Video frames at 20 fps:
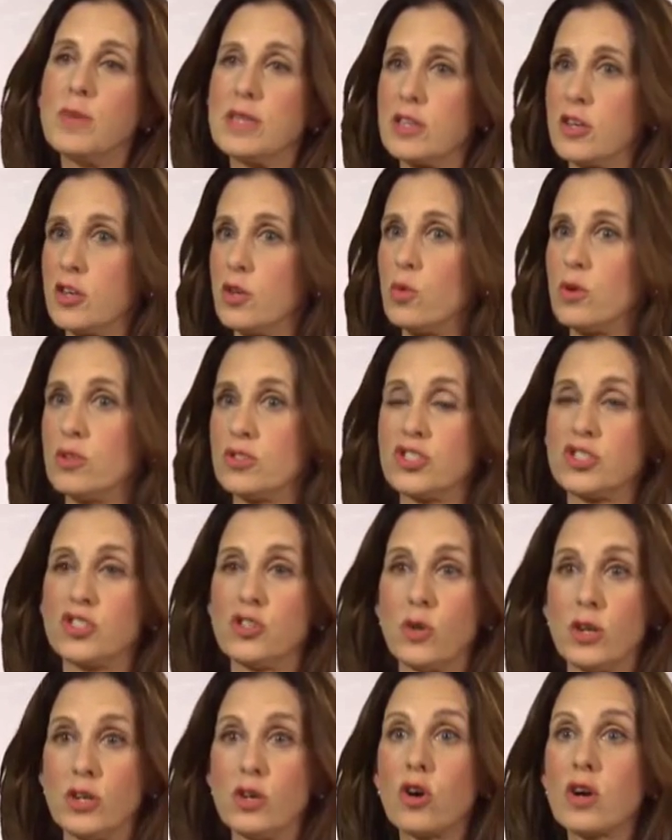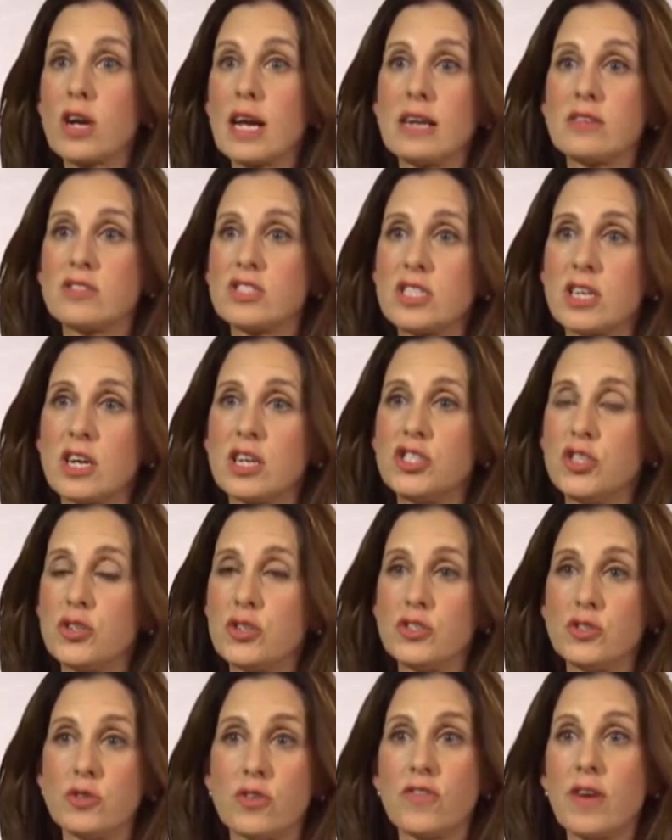that you want to do a knockout search, you can
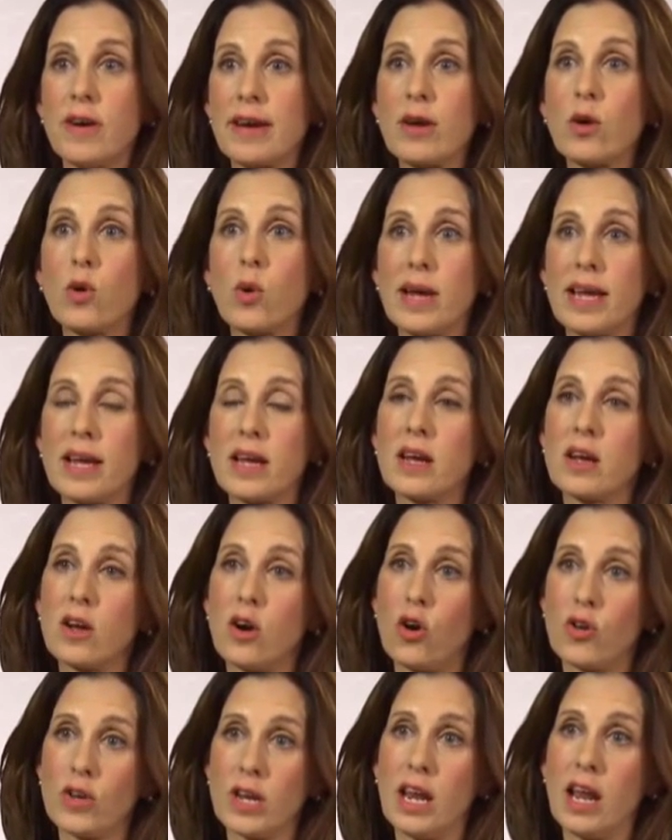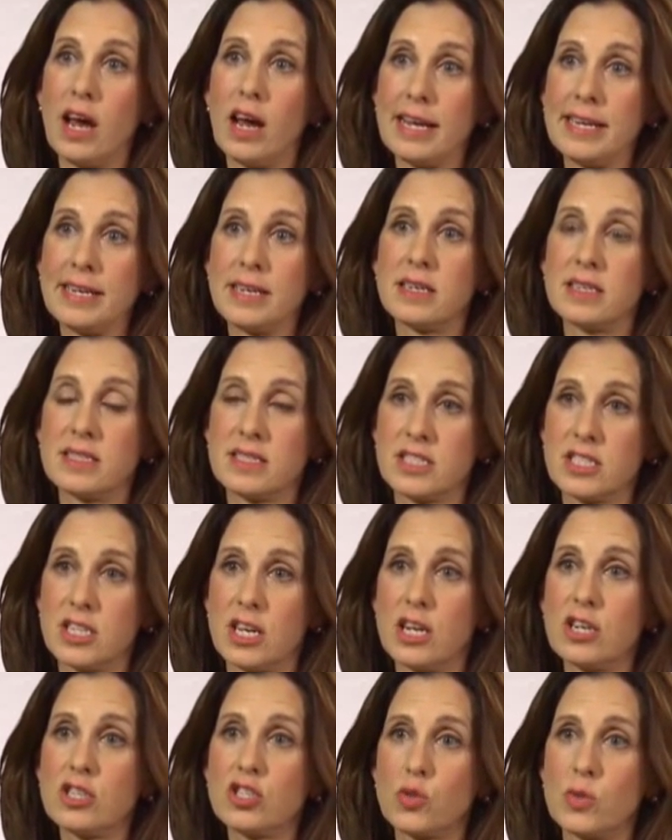do a very quick online
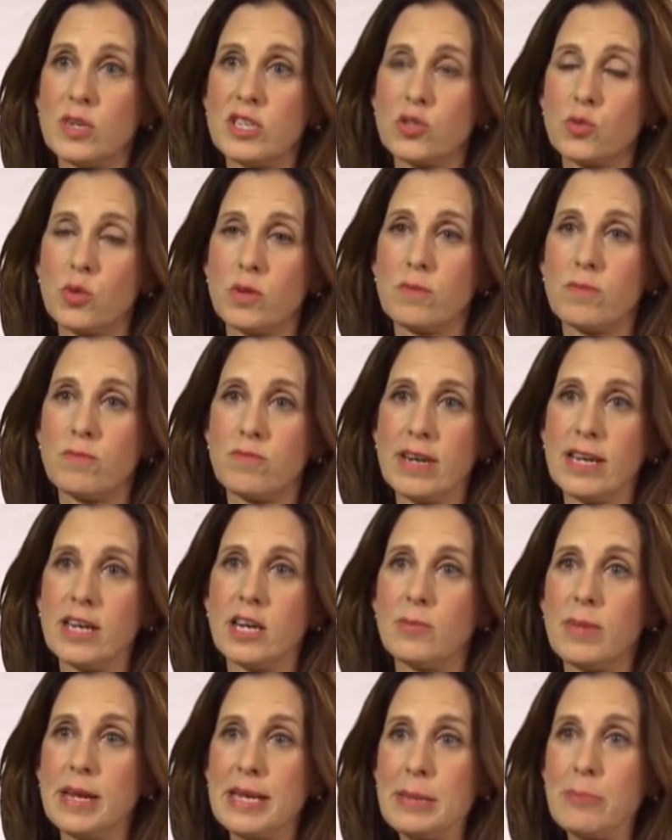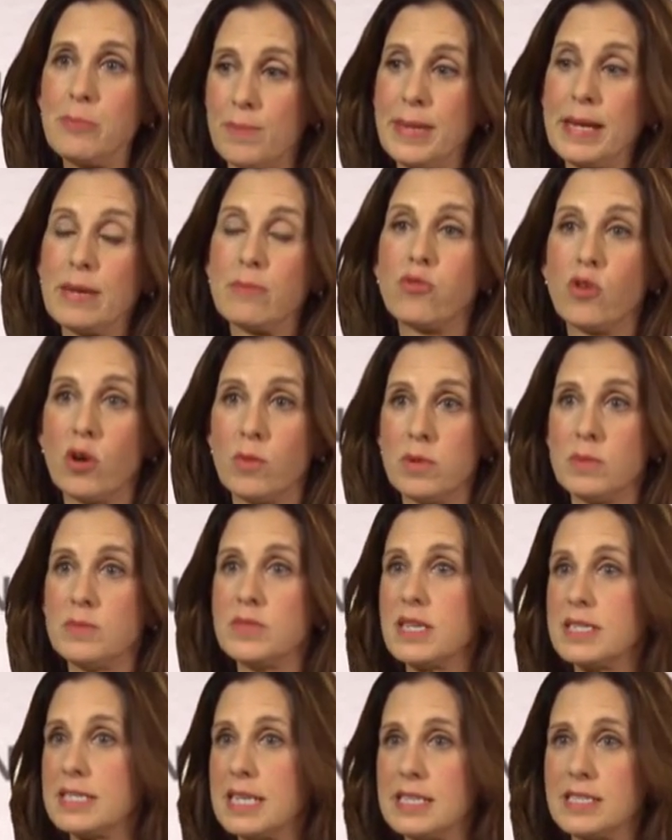search which will bring up any big problems,
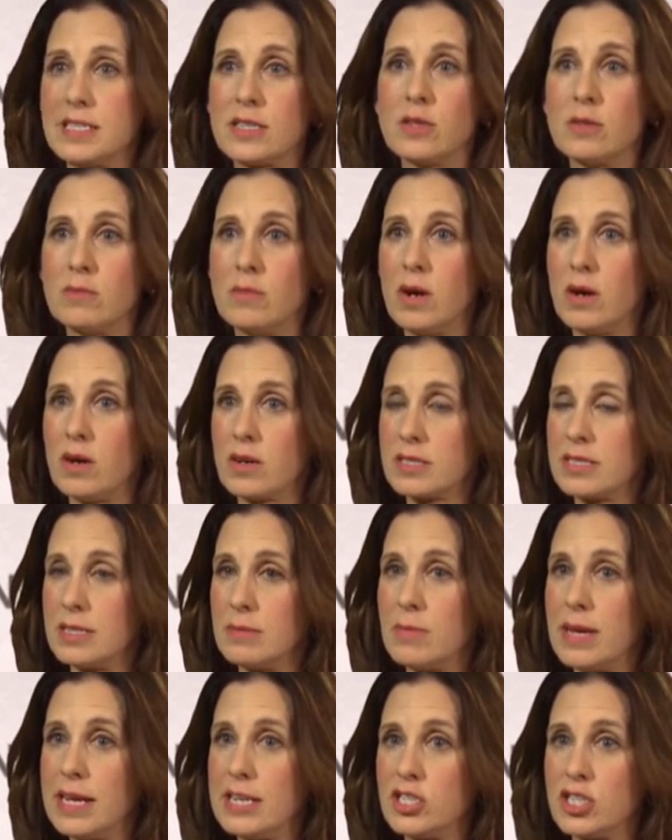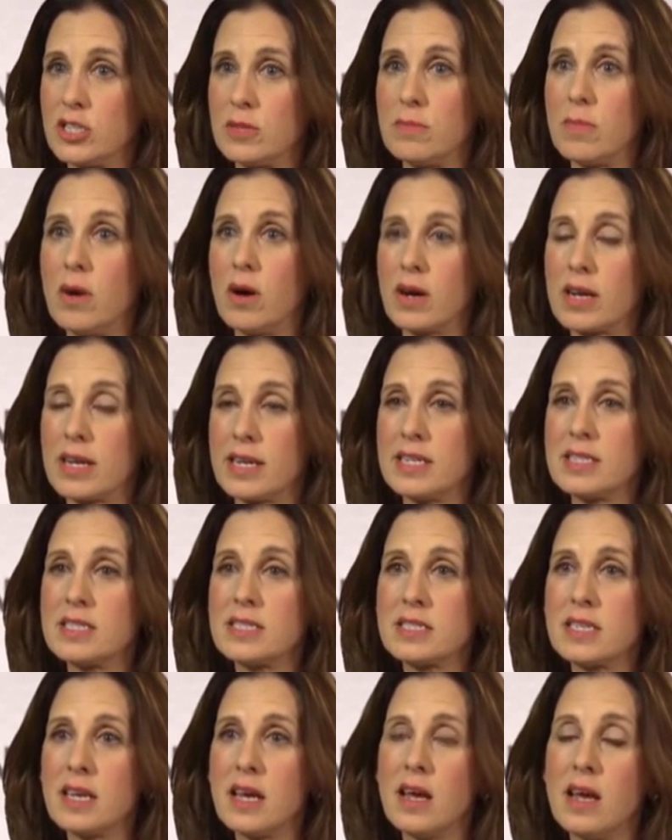identical marks in major
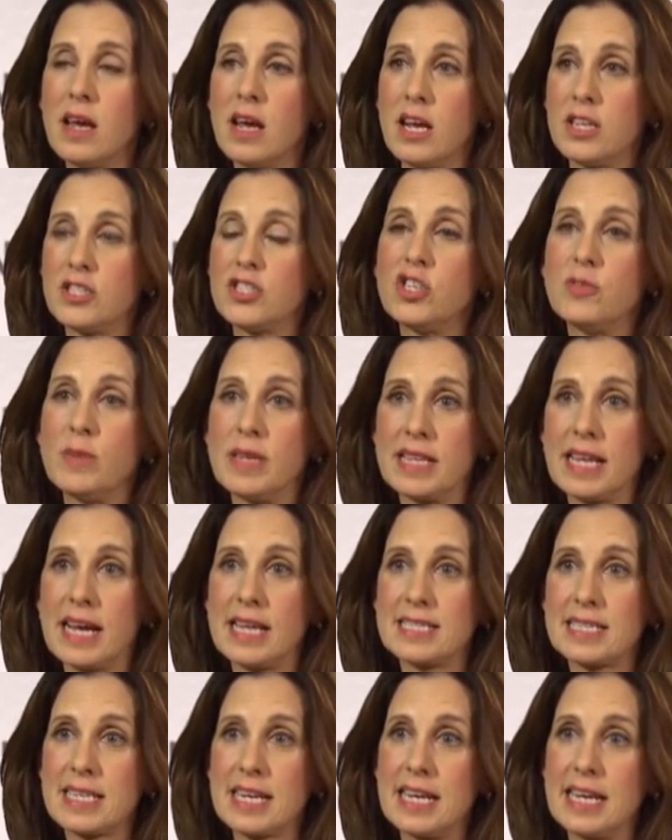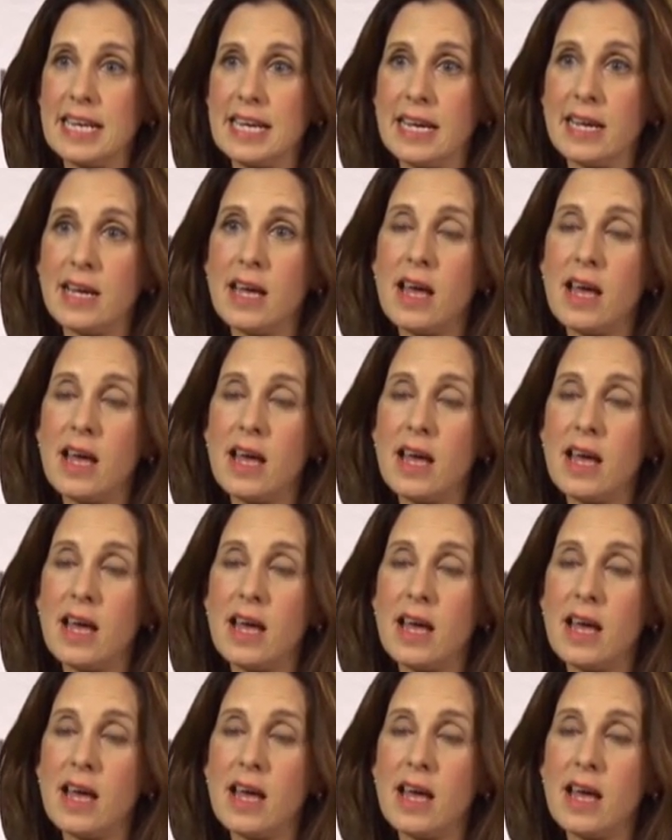markets. Assuming that's clear,